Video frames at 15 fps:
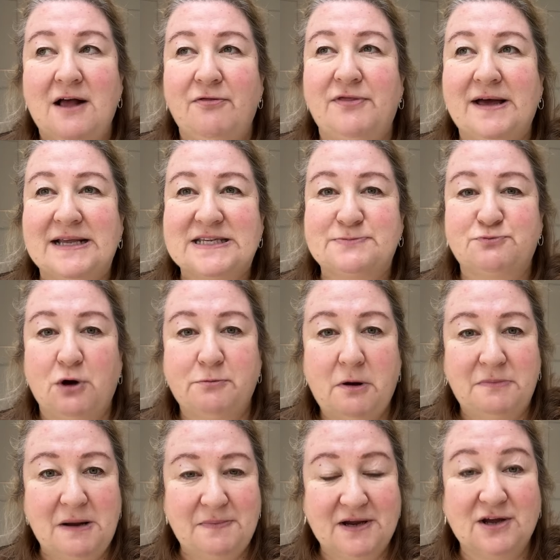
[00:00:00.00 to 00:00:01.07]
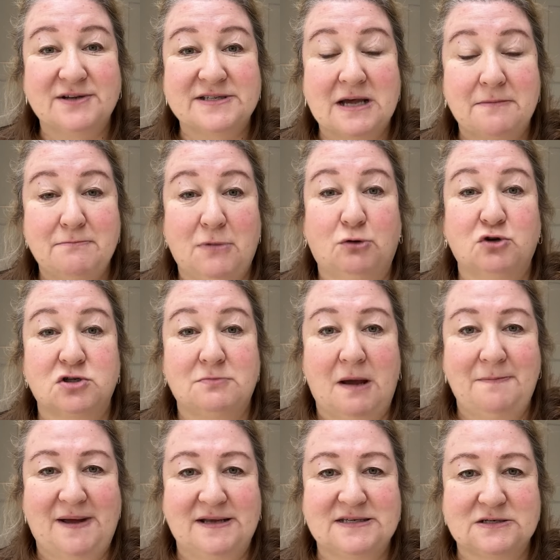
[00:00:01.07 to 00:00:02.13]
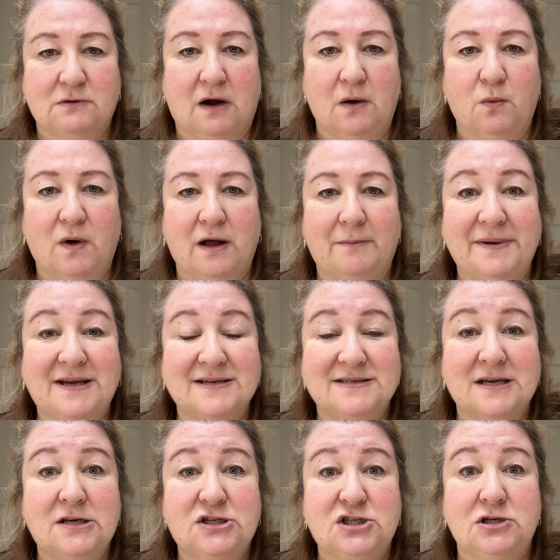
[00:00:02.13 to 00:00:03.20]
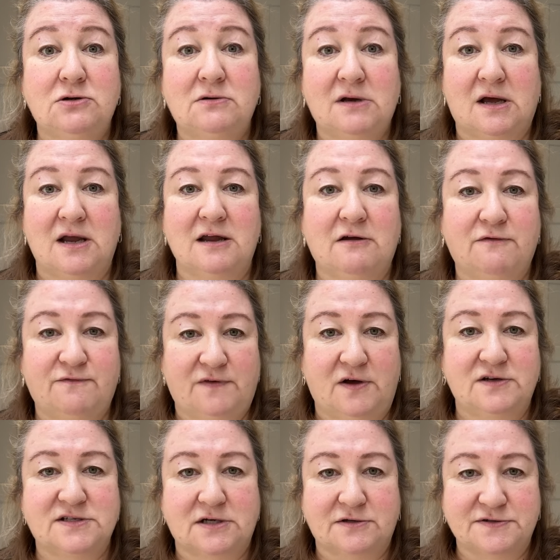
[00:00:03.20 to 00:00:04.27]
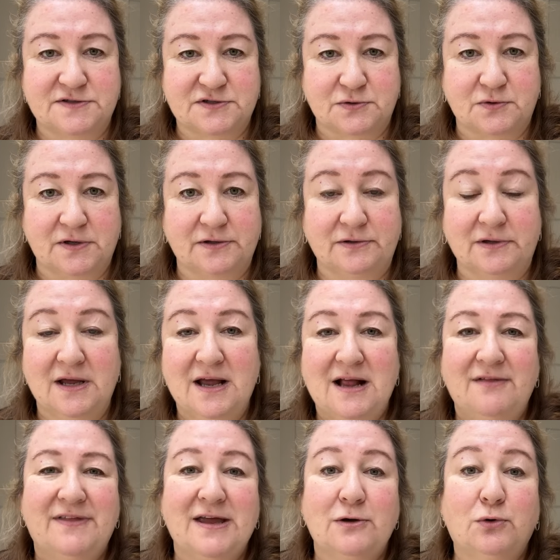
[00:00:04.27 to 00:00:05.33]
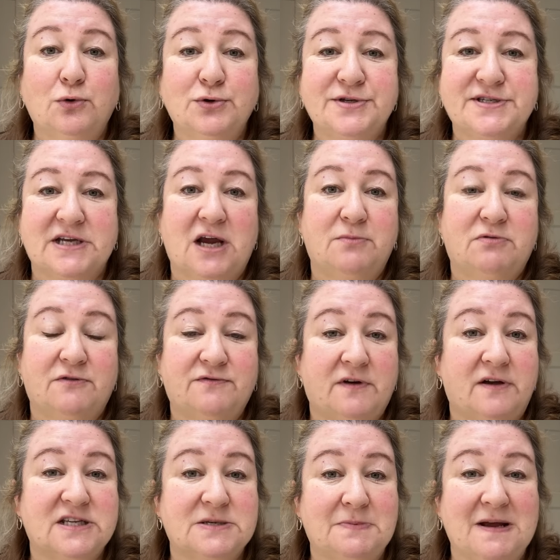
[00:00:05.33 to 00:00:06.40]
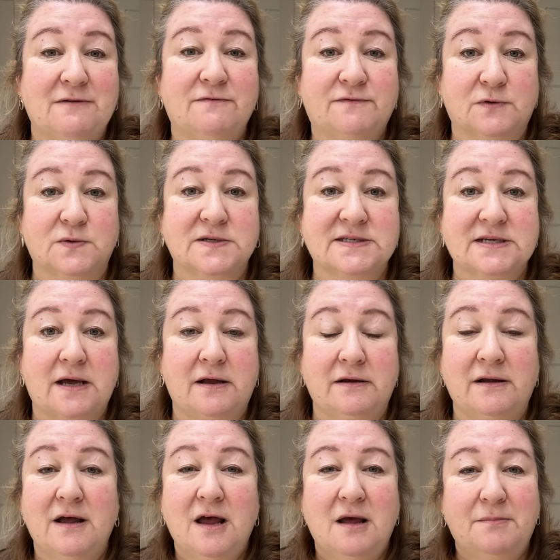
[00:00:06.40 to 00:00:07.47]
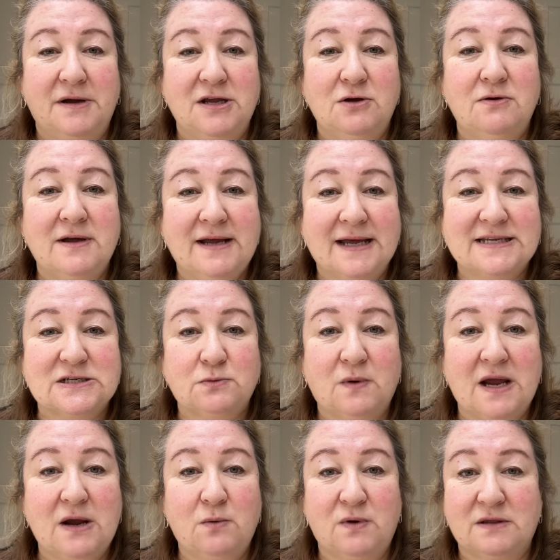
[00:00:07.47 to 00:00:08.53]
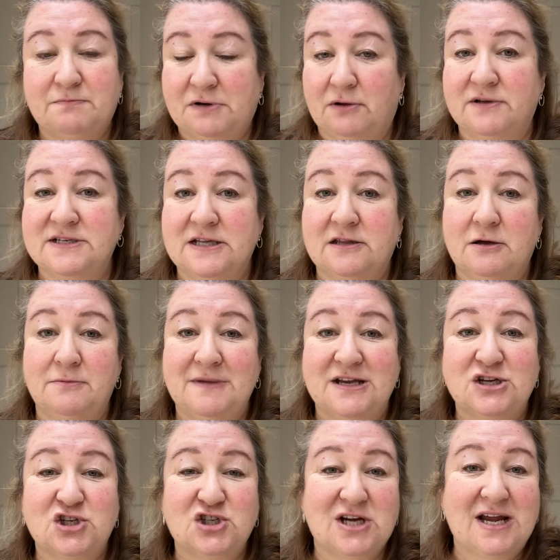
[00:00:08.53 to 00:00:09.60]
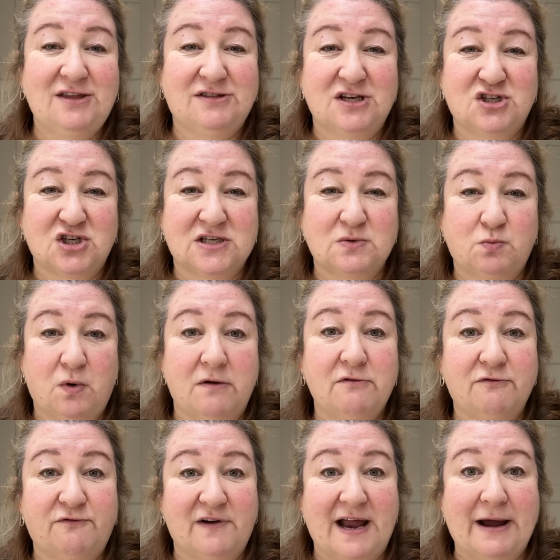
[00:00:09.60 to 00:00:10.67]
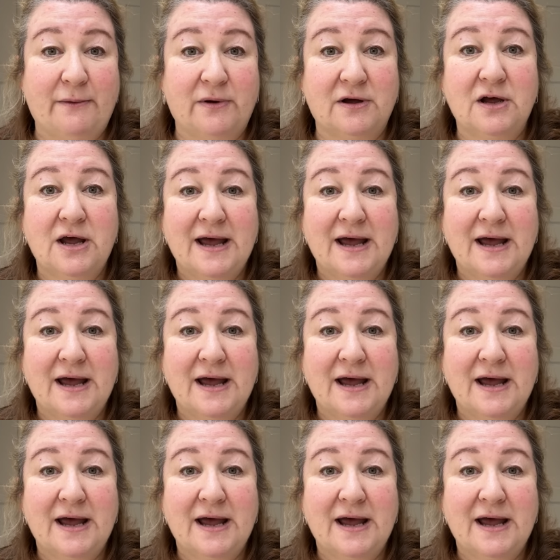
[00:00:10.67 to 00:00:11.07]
That's probably because I mulch my beds quite well, because they do like fertile soil. They also prefer to be in full sun, but you can get away with planting them in shade. They just won't flower